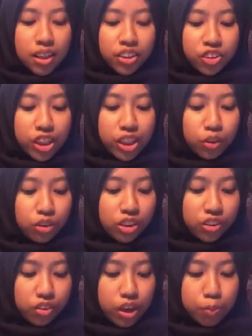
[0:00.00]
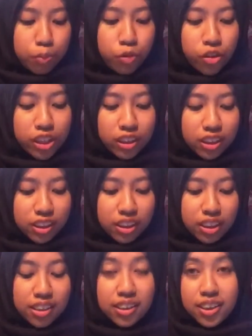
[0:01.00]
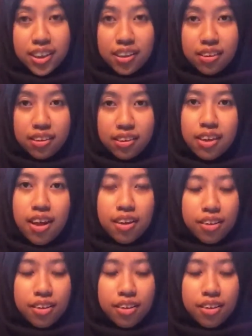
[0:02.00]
Try to describe qualities and skills